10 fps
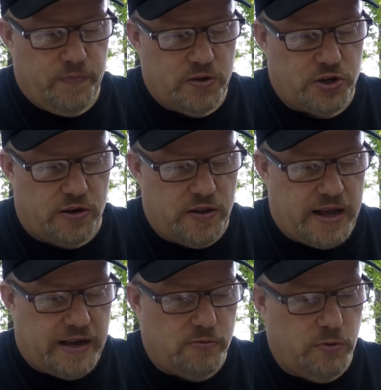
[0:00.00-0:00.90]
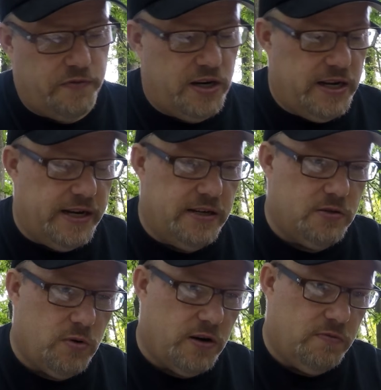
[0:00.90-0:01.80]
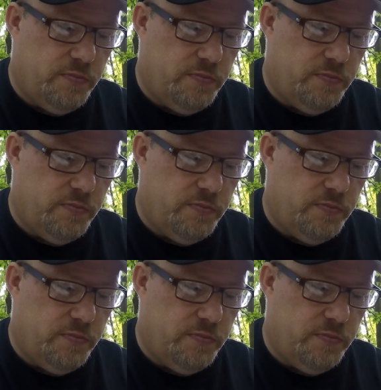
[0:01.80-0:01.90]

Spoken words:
So that with a lid as well,